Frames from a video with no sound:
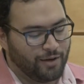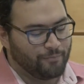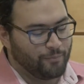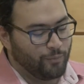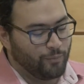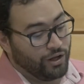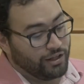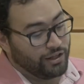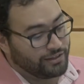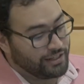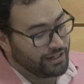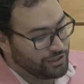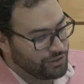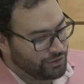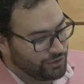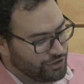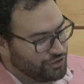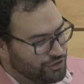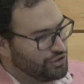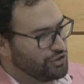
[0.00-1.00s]
well, then you
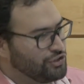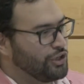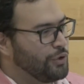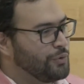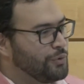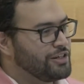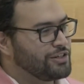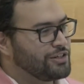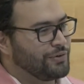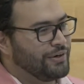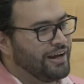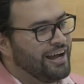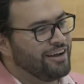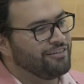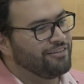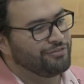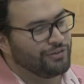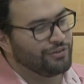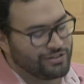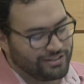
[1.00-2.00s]
could just show this
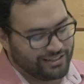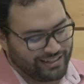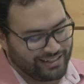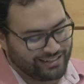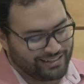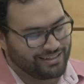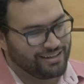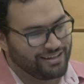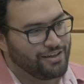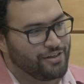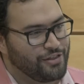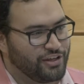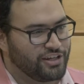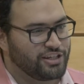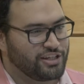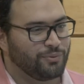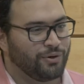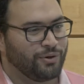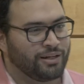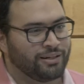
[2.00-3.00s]
graph versus
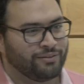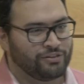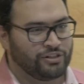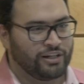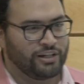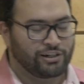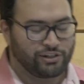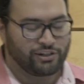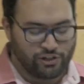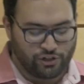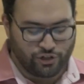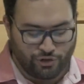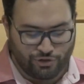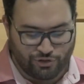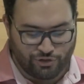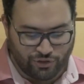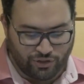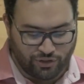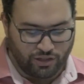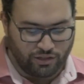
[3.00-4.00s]
this one, which actually shows
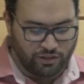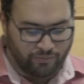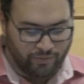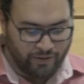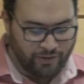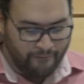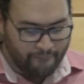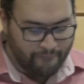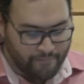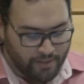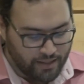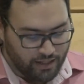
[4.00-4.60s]
you a little bit